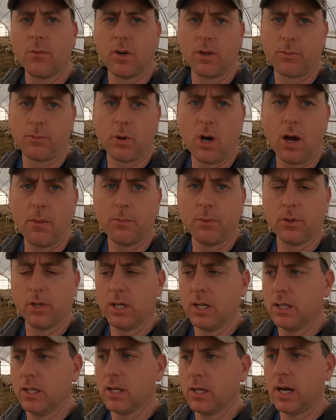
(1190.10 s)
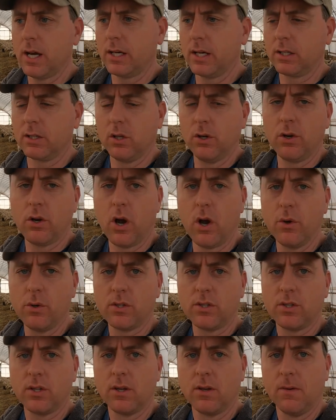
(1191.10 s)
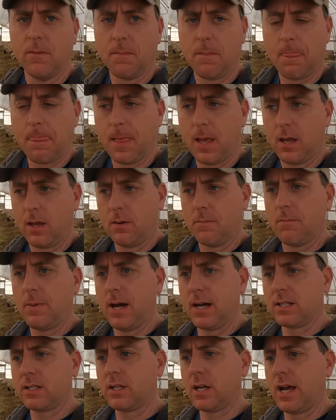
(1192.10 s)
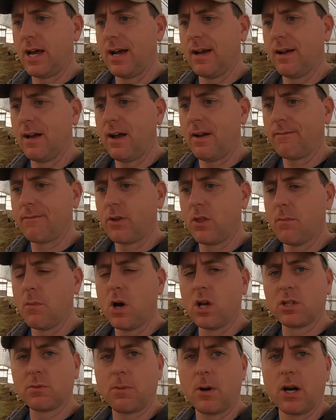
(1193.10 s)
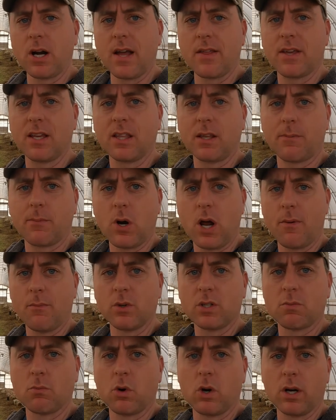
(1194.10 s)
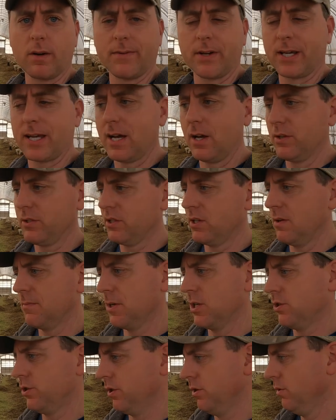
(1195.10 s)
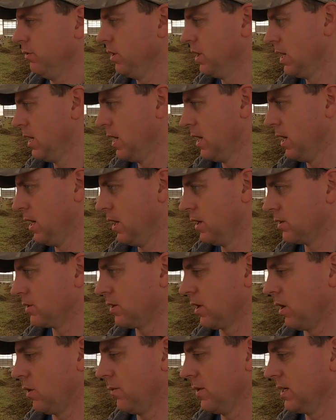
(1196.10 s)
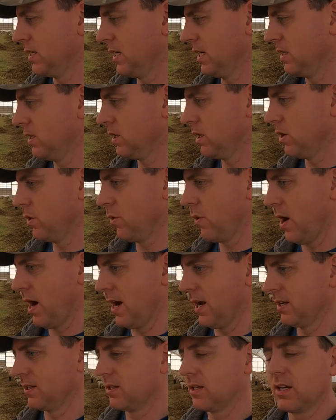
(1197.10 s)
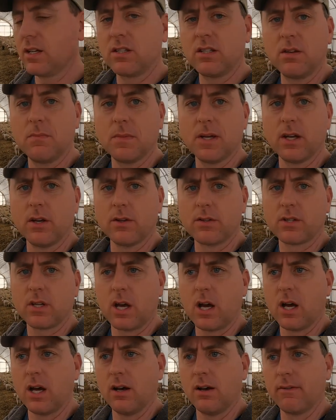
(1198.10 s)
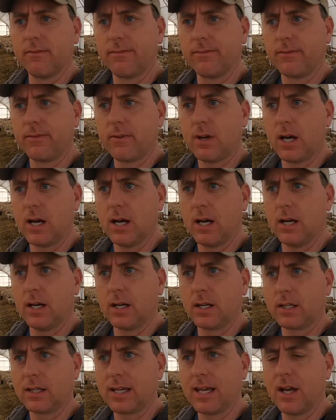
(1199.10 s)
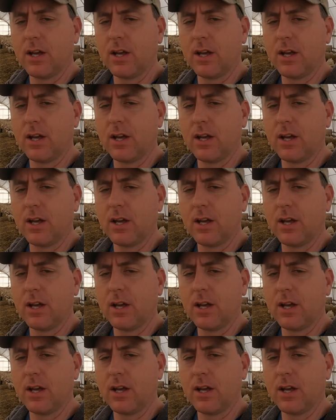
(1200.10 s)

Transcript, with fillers: of them with propylene uh, glucose, but uh, for the most part I think the problem was more of a calcium issue. So we did do uh, sixty mils of uh,